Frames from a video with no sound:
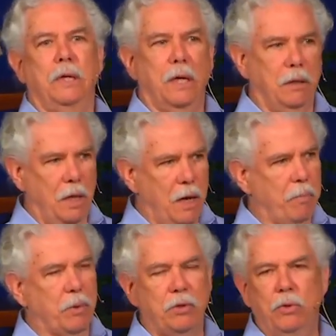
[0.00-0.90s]
and the
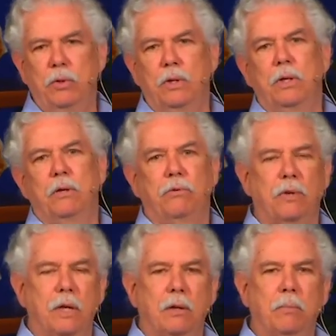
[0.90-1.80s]
opportunities
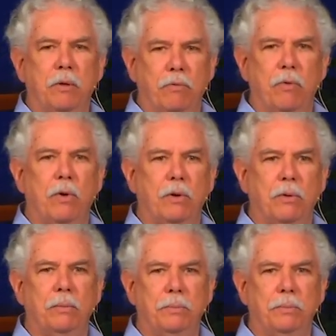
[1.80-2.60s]
that are before you.